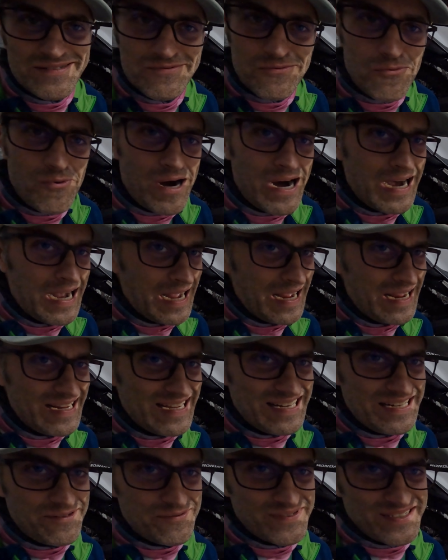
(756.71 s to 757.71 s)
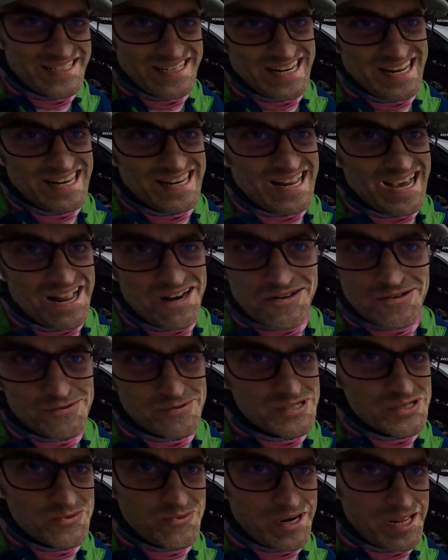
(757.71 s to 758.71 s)
Why? I didn't really need it. I don't know, it
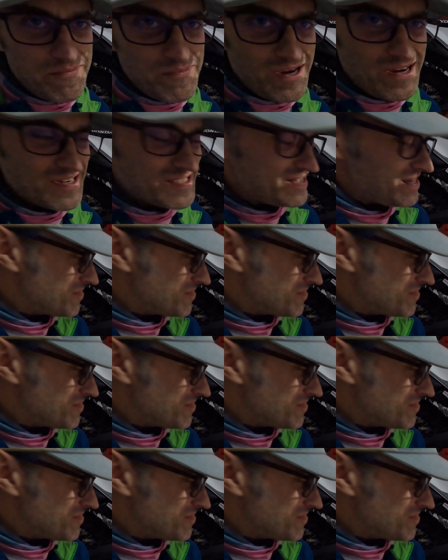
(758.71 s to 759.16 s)
was 20 bucks.